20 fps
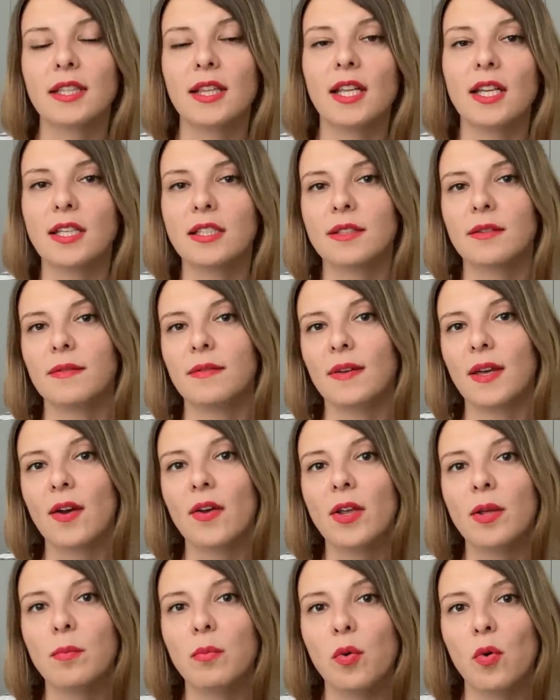that is a
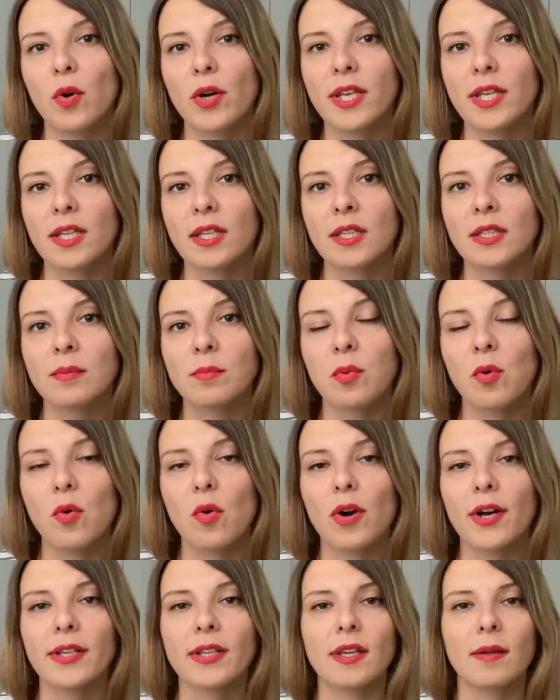very important
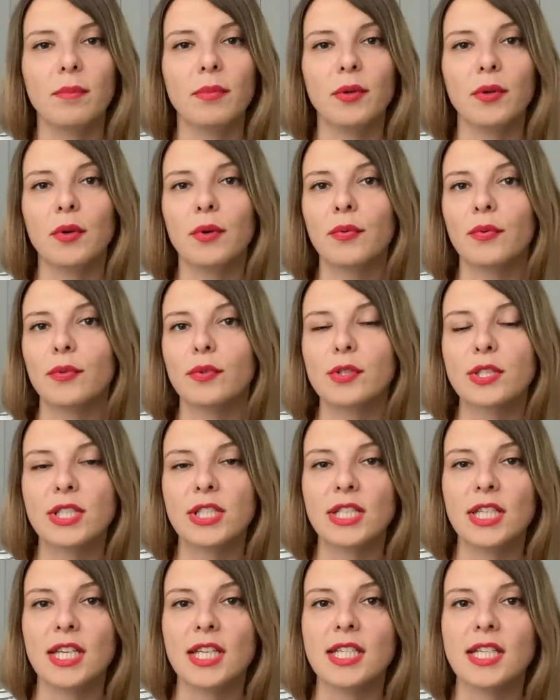port, a beautiful
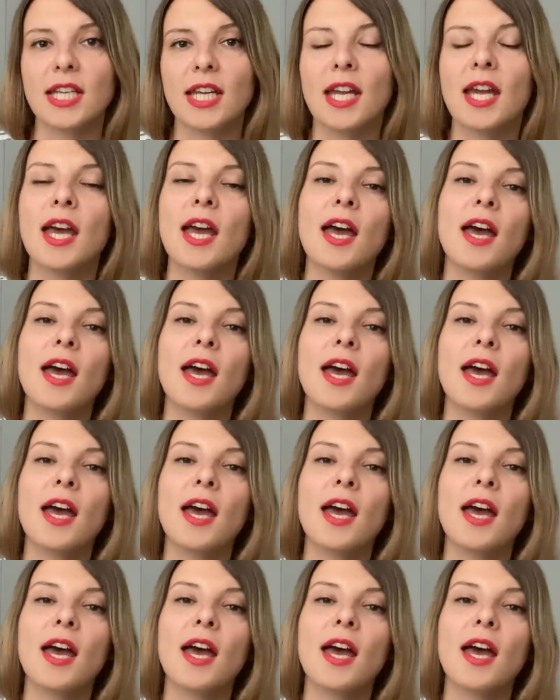city,